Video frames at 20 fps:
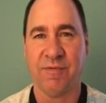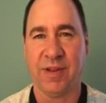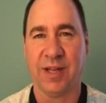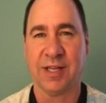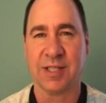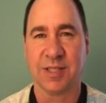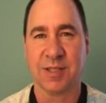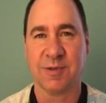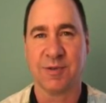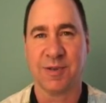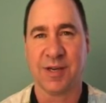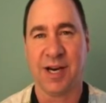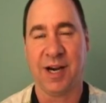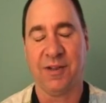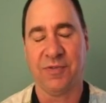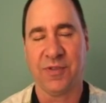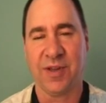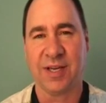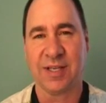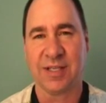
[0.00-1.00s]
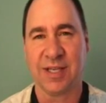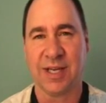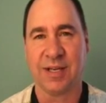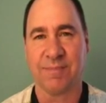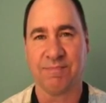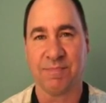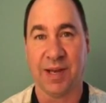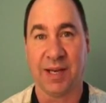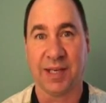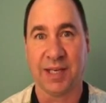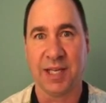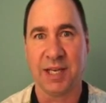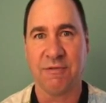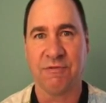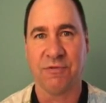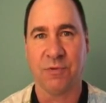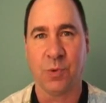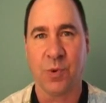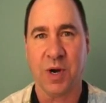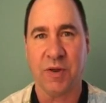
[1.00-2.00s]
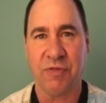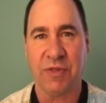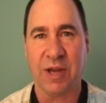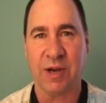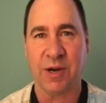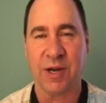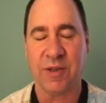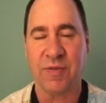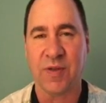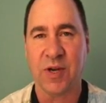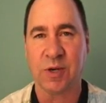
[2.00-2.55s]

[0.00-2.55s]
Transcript: And that's kind of things I lived for in